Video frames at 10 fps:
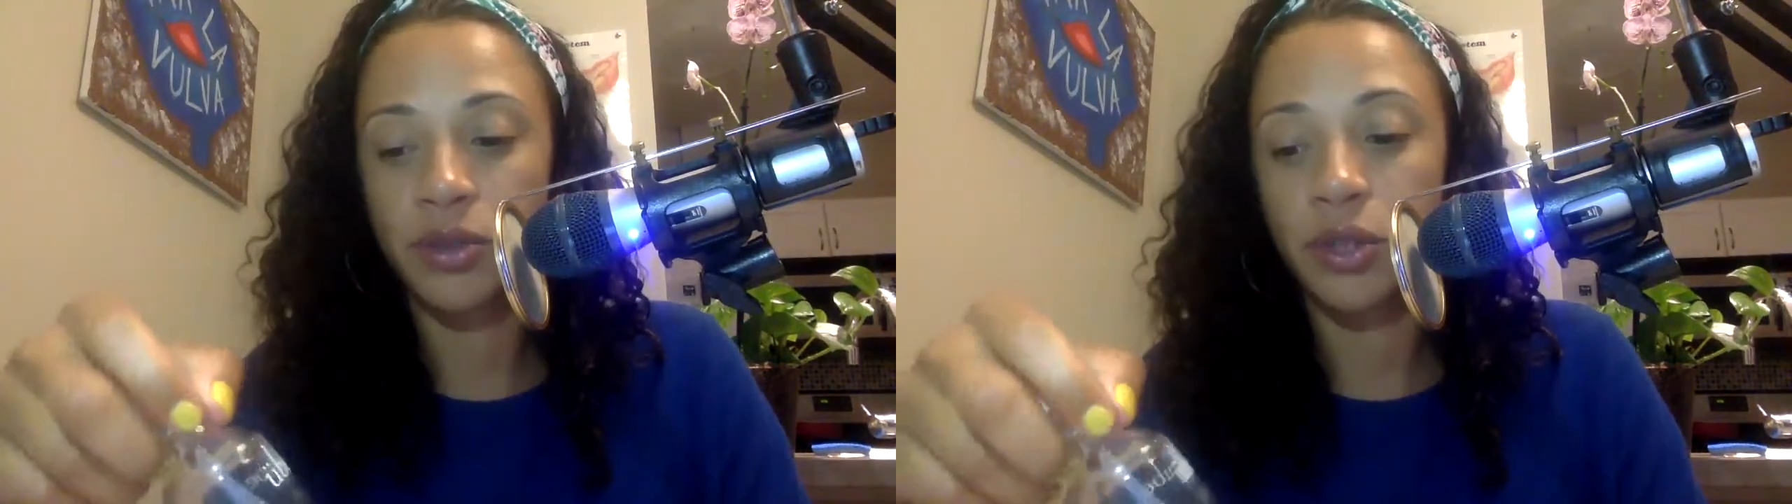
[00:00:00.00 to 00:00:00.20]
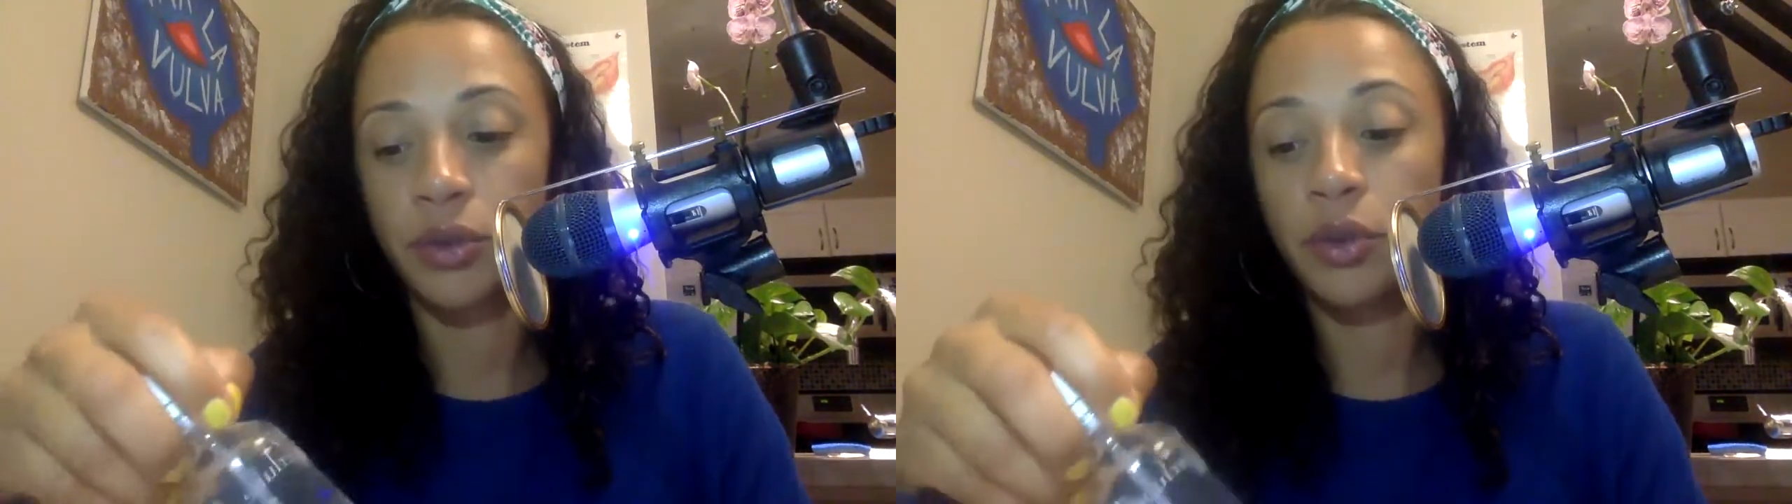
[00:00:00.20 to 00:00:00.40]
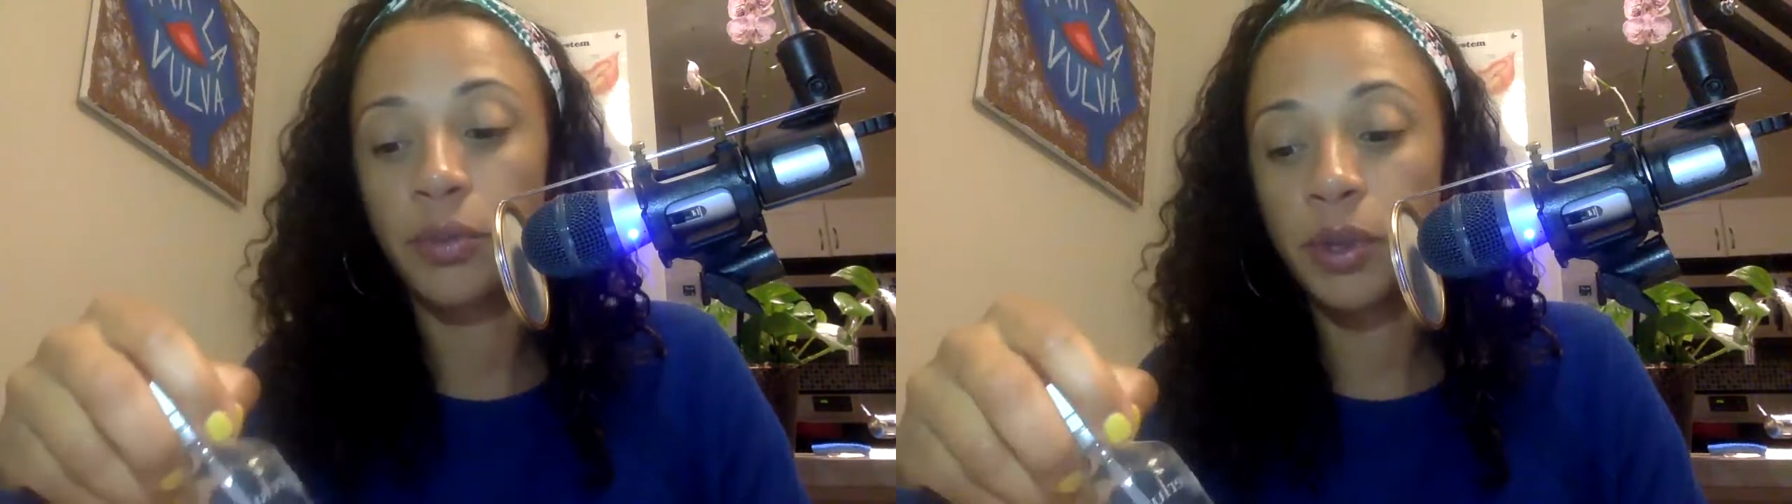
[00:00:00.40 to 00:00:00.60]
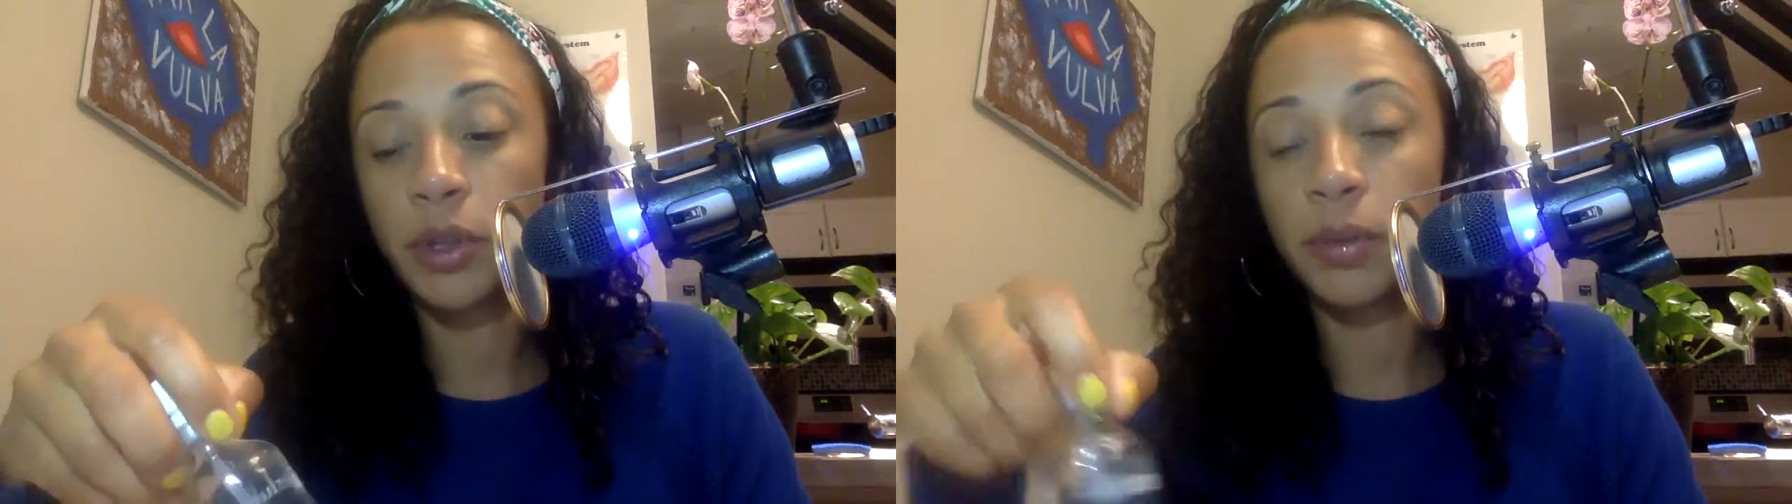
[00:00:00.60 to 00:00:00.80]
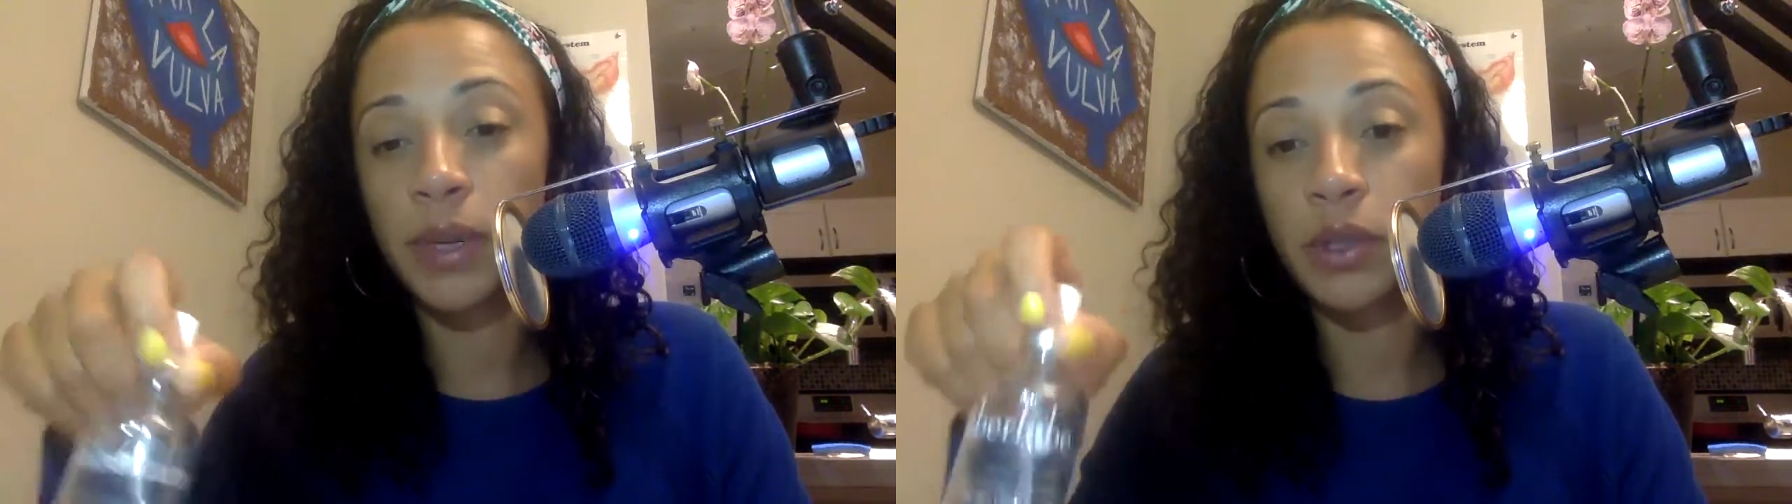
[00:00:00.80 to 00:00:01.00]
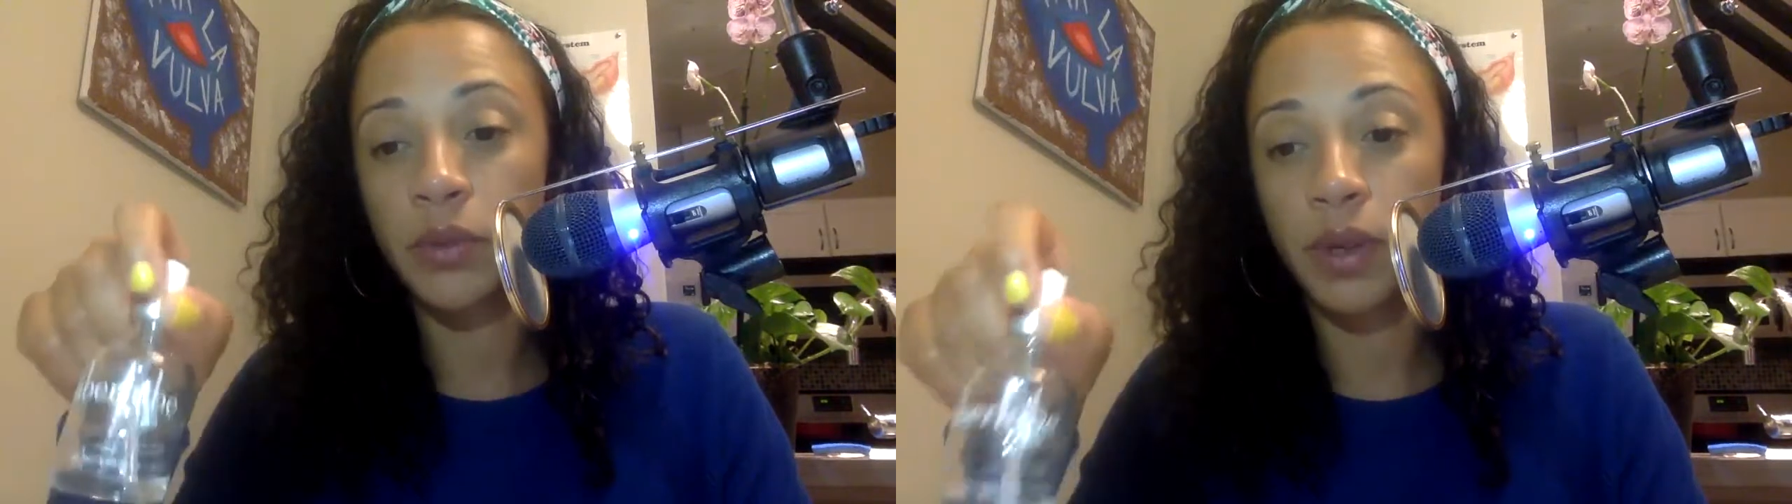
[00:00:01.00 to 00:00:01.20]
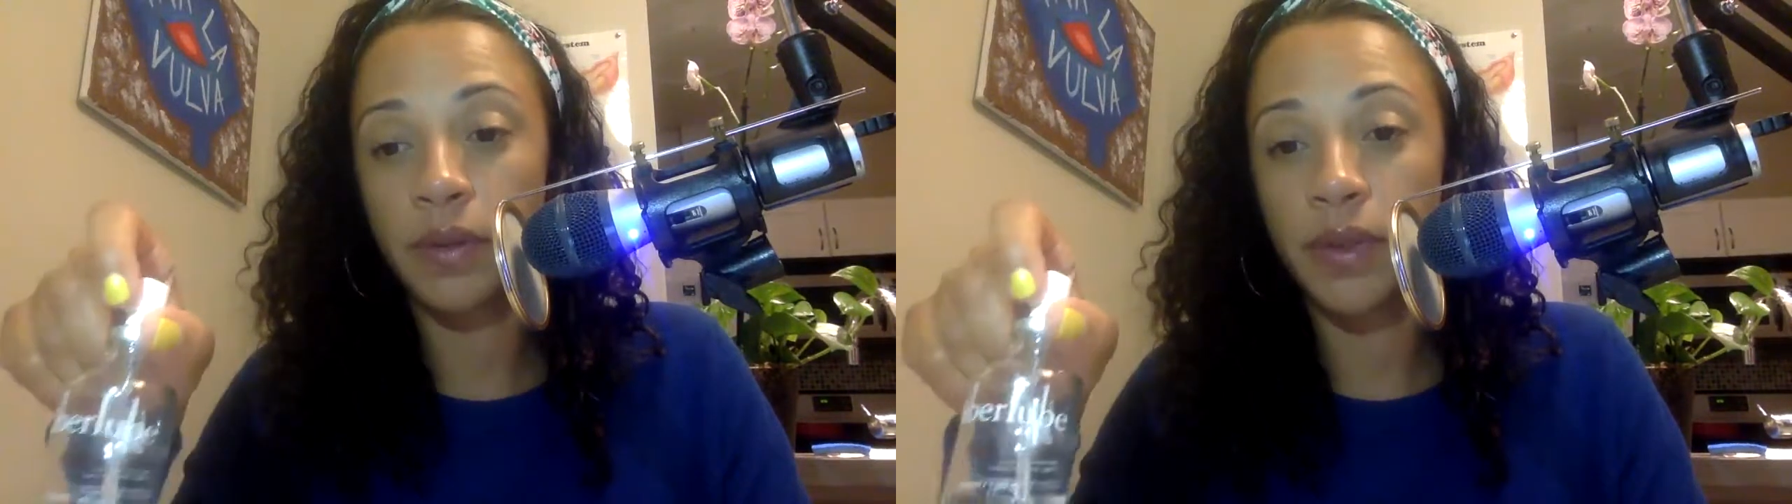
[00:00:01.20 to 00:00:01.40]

So Lube is one of